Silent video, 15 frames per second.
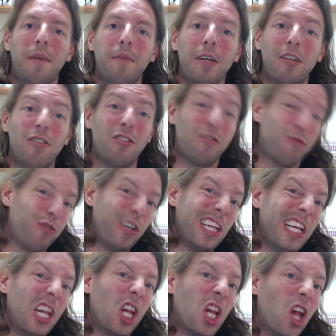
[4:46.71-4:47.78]
It's just really
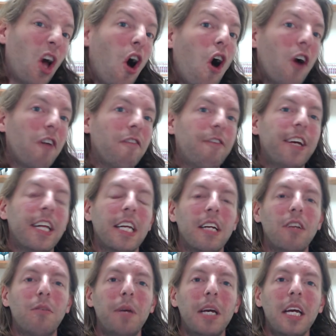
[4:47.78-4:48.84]
long feeling
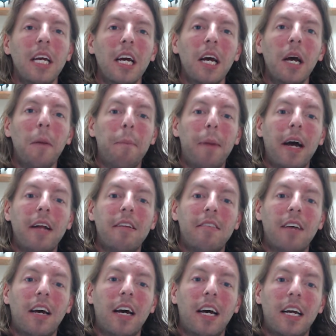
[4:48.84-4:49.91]
to me, but
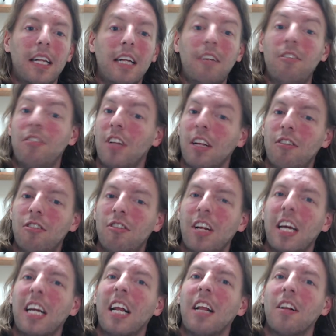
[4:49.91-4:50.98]
let's just take
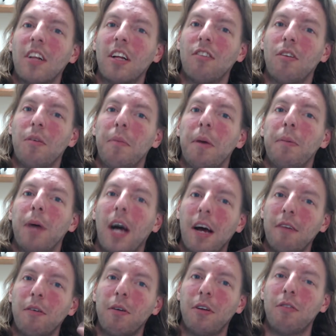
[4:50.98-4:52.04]
another listen. Maybe I'll
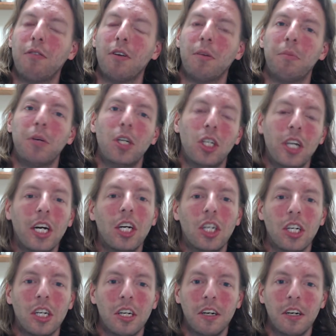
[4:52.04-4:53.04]
have a different appreciation.